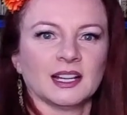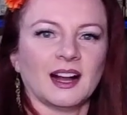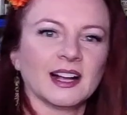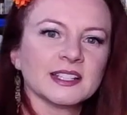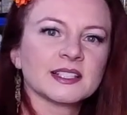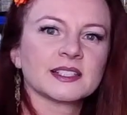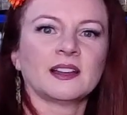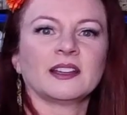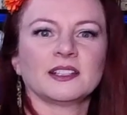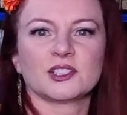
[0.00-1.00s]
I
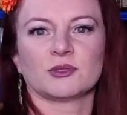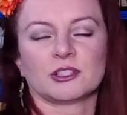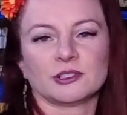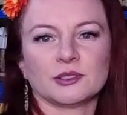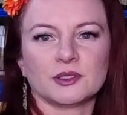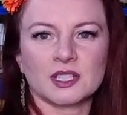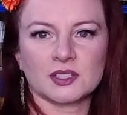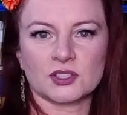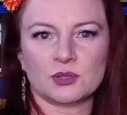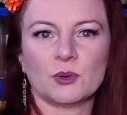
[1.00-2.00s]
decided to include these
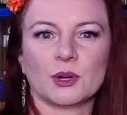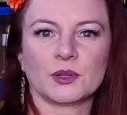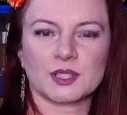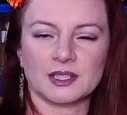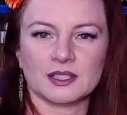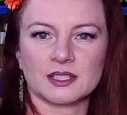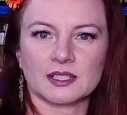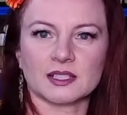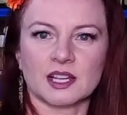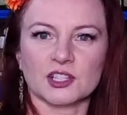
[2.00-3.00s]
two oils in this
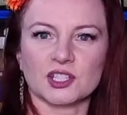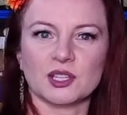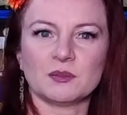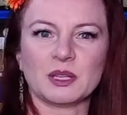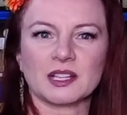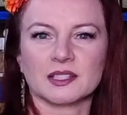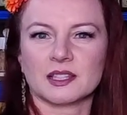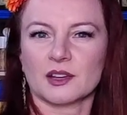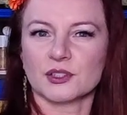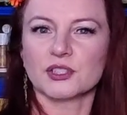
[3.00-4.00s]
discussion because
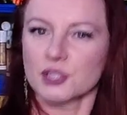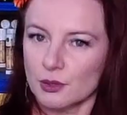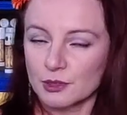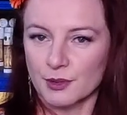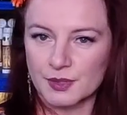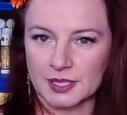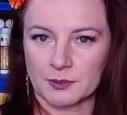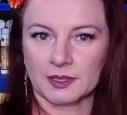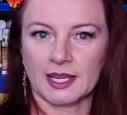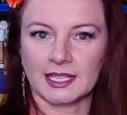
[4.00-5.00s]
they are so closely
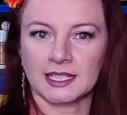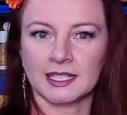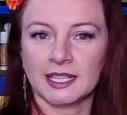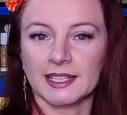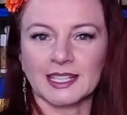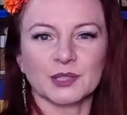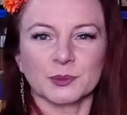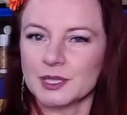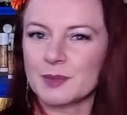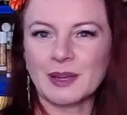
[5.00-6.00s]
related that it
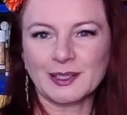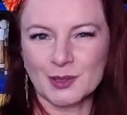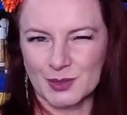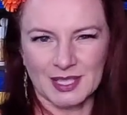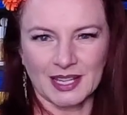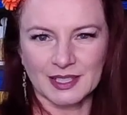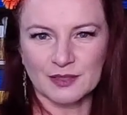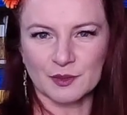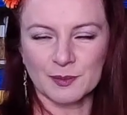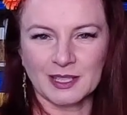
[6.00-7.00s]
really made no sense
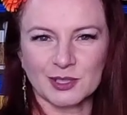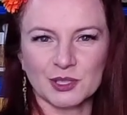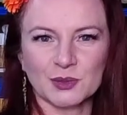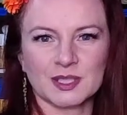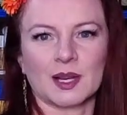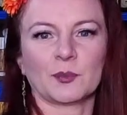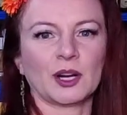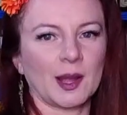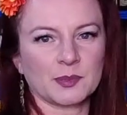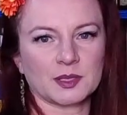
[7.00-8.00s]
for me to do a separate
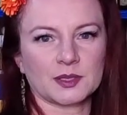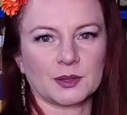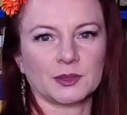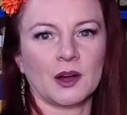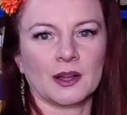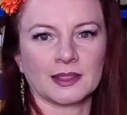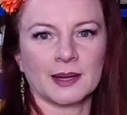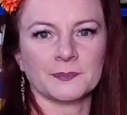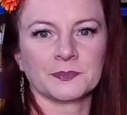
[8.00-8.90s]
episode on them.